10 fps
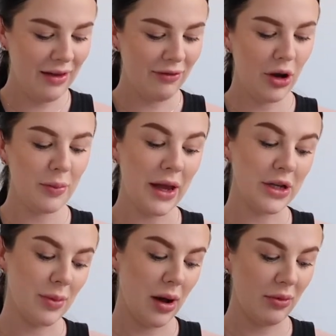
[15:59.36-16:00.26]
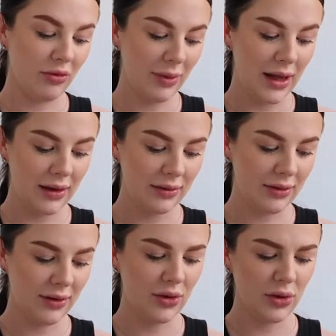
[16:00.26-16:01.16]
beige mom of me,
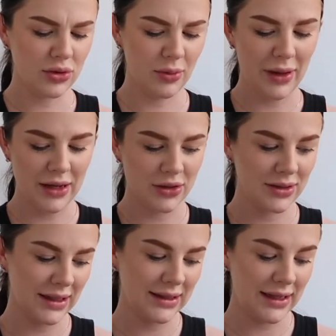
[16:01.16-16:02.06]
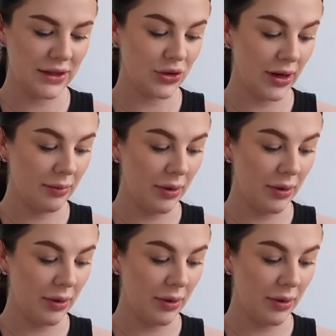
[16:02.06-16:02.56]
even though it's not beige, it's like sage green,